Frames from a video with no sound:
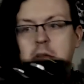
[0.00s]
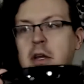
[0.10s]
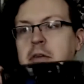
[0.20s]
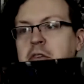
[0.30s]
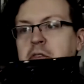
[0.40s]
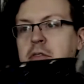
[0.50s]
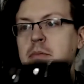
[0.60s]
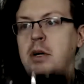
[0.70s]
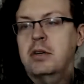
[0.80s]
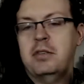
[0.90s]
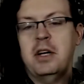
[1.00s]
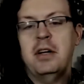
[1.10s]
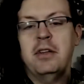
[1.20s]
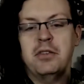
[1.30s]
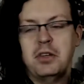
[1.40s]
kind of a soup mug
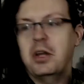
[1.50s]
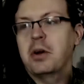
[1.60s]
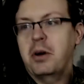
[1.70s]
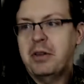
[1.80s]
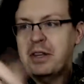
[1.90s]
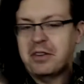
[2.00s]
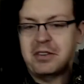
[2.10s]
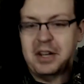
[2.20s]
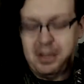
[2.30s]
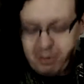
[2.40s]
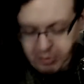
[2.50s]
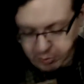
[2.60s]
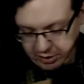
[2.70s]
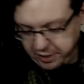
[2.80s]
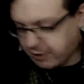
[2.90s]
style. There's a logo on the other side. Let me
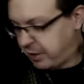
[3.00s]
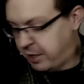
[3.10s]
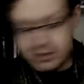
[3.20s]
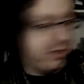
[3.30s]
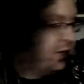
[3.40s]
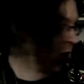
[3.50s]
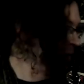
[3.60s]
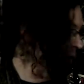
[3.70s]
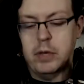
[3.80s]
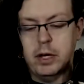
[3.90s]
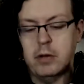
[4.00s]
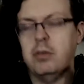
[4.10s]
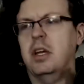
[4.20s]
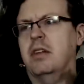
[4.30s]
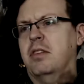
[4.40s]
spin that around here.
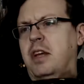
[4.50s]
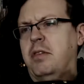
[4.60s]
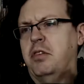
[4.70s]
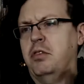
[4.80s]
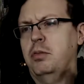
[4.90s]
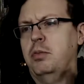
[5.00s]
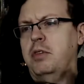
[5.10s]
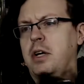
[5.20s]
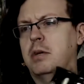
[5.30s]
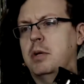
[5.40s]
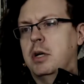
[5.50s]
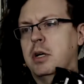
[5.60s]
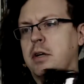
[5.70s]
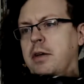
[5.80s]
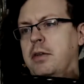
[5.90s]
So yeah, it's kind of a soup style
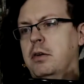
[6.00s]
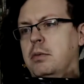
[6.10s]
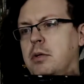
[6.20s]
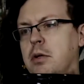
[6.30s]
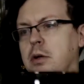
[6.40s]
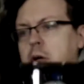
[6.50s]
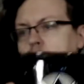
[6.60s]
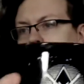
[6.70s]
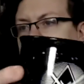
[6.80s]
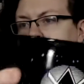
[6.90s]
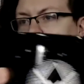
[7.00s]
mug. You got the Noble logo on there.